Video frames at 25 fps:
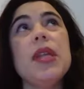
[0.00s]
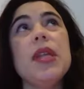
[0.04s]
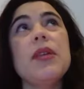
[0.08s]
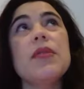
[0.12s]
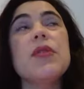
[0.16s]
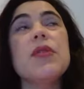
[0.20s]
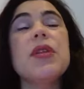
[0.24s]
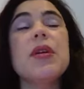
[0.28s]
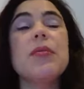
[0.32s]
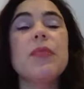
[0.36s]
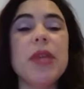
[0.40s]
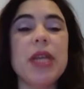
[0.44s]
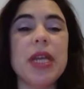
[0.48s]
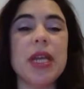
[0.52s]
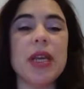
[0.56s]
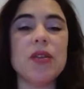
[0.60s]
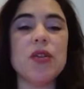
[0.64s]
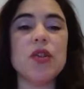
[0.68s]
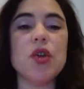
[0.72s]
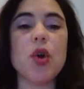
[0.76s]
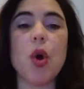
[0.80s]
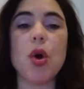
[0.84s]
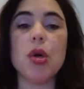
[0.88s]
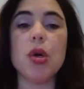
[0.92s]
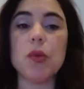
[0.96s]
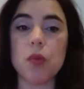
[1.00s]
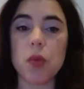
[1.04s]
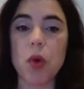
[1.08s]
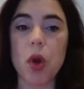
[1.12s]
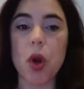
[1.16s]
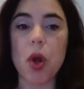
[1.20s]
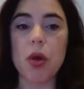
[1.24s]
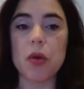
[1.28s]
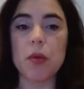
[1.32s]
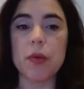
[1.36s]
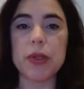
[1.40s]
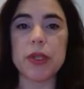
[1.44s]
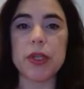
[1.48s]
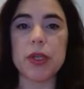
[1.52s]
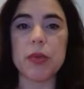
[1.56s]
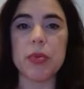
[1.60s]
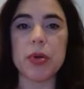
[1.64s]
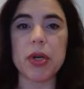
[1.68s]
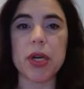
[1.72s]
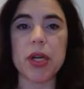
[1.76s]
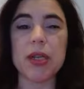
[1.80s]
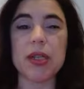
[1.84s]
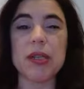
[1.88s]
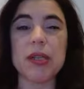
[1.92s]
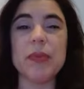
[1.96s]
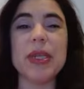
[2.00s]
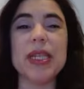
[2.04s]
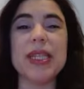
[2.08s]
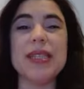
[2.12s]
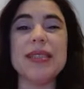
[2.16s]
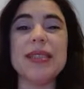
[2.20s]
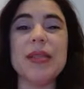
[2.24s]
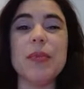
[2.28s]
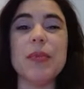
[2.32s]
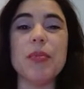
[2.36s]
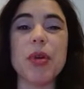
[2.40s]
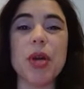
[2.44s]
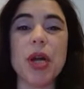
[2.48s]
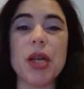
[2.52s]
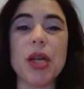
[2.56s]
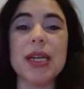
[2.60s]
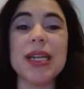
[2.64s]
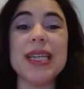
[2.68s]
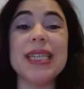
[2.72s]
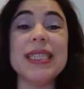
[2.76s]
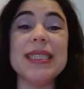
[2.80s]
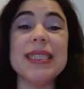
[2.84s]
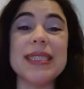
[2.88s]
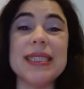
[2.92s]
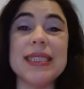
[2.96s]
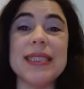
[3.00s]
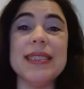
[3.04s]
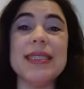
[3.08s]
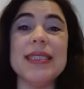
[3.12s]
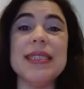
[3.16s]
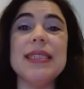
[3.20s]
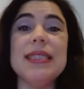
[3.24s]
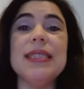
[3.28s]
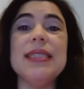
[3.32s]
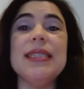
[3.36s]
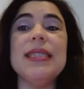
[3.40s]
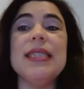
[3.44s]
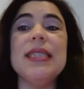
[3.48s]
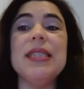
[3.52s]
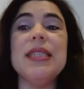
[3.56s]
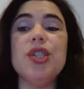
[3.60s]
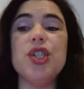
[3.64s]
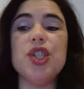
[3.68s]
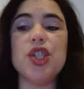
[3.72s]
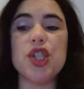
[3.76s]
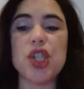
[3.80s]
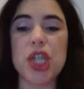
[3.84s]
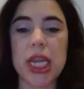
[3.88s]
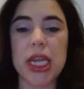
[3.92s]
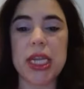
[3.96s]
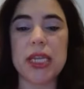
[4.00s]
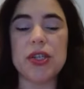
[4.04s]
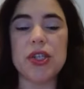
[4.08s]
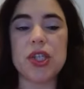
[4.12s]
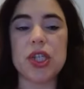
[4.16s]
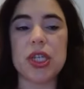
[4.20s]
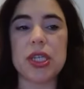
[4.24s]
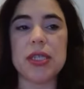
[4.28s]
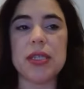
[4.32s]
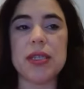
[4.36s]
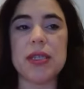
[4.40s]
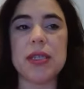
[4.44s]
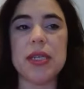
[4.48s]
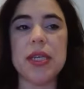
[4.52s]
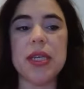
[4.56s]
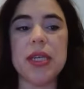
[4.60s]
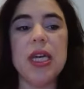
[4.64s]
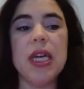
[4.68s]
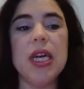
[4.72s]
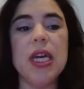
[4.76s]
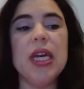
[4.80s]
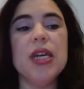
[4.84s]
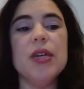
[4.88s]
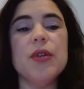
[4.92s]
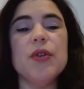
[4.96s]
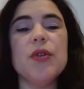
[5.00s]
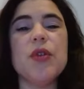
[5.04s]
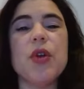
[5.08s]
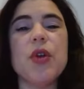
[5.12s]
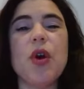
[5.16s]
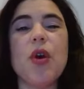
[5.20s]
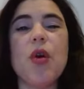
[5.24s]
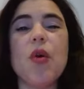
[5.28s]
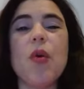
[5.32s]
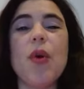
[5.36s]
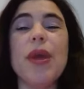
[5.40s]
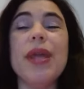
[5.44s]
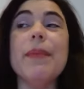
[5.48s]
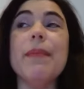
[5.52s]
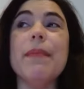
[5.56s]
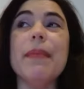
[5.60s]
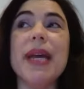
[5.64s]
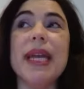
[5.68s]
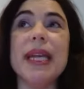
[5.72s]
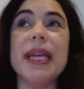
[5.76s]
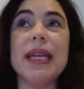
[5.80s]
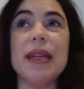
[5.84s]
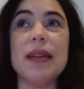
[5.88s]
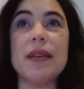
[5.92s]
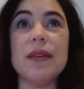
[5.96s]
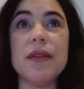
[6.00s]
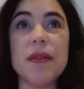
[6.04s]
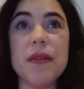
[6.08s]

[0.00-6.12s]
something has gone wrong with your product because the product consistency changes. So it might get